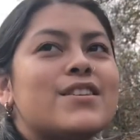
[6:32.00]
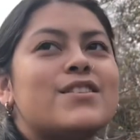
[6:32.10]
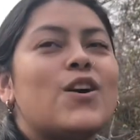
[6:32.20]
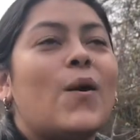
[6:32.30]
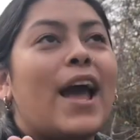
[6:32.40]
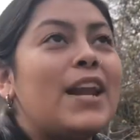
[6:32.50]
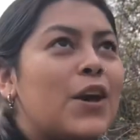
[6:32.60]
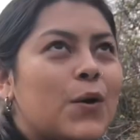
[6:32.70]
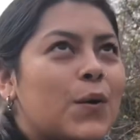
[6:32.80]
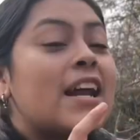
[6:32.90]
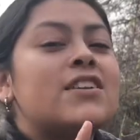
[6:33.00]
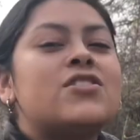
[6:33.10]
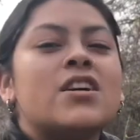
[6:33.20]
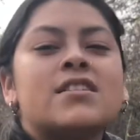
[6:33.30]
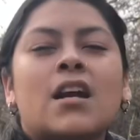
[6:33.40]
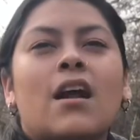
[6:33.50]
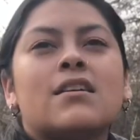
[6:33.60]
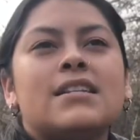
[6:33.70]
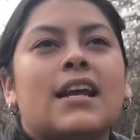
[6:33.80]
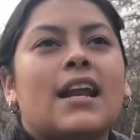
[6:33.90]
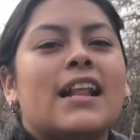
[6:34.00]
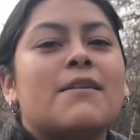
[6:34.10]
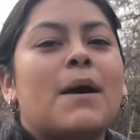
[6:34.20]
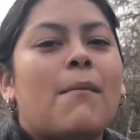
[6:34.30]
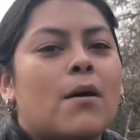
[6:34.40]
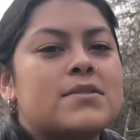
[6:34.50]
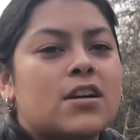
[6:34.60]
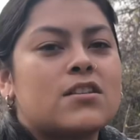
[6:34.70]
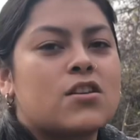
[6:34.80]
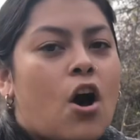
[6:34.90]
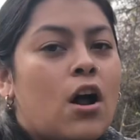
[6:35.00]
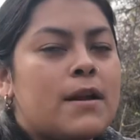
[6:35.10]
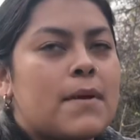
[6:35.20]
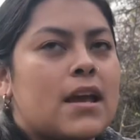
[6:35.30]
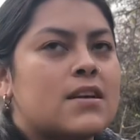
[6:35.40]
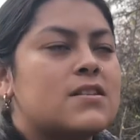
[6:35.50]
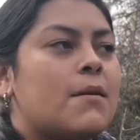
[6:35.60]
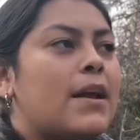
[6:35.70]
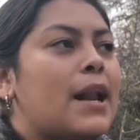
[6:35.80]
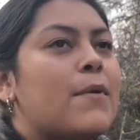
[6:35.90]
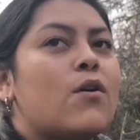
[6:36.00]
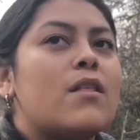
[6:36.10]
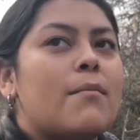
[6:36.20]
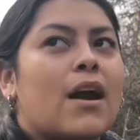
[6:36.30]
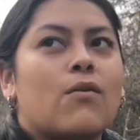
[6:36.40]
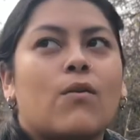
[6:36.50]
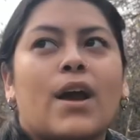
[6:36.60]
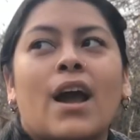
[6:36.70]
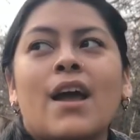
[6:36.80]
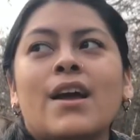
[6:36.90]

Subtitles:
So anywho, I just clocked in, and then my mom starts calling me. So I'm like, let me go to the back real quick.